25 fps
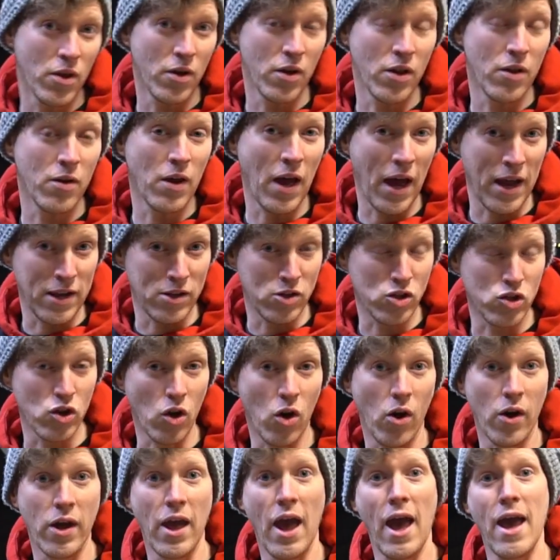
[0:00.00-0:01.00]
that
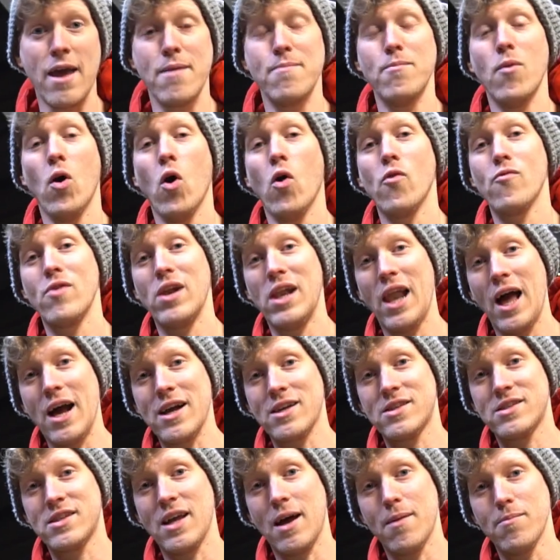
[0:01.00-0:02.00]
enjoy a more
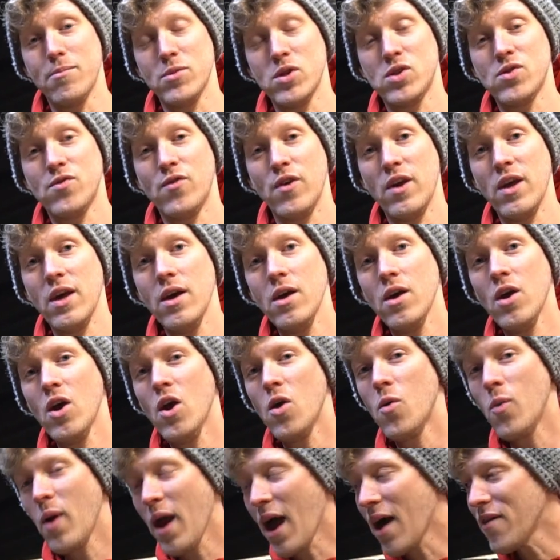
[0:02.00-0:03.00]
relaxed atmosphere,
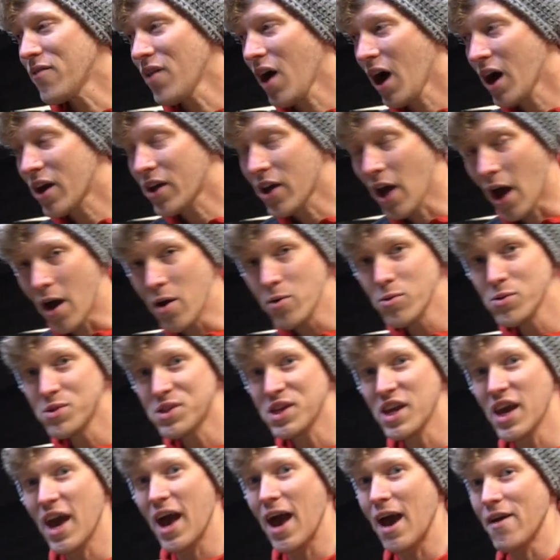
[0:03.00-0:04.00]
we have our
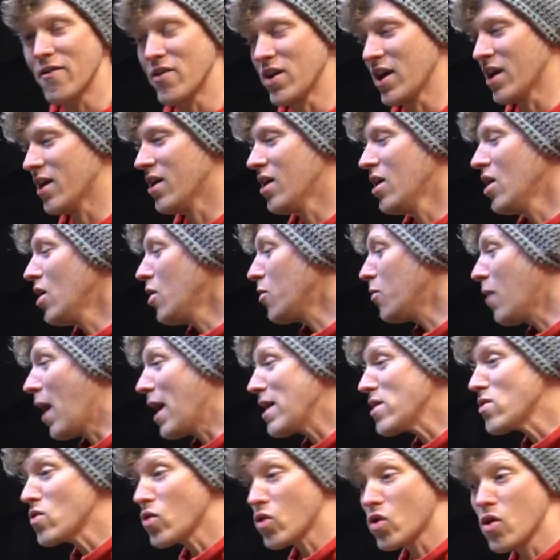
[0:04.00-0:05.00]
cosy area
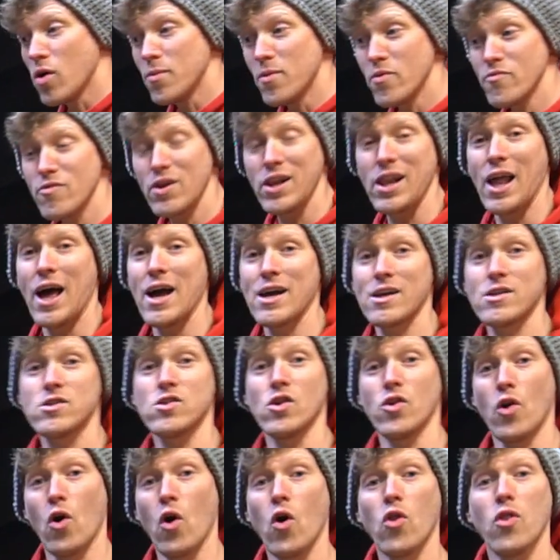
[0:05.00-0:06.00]
where you can come and relax
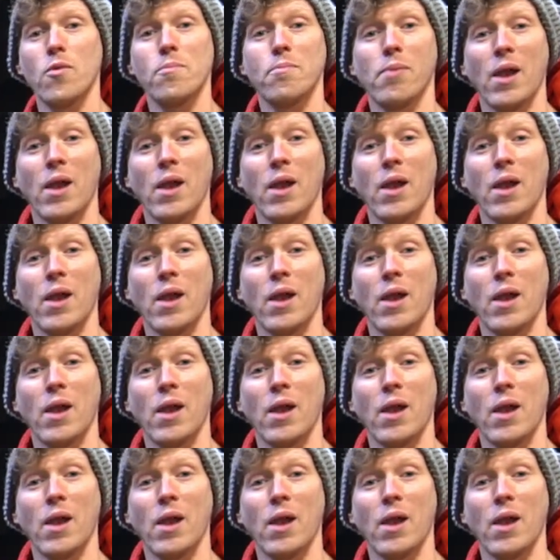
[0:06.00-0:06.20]
on all the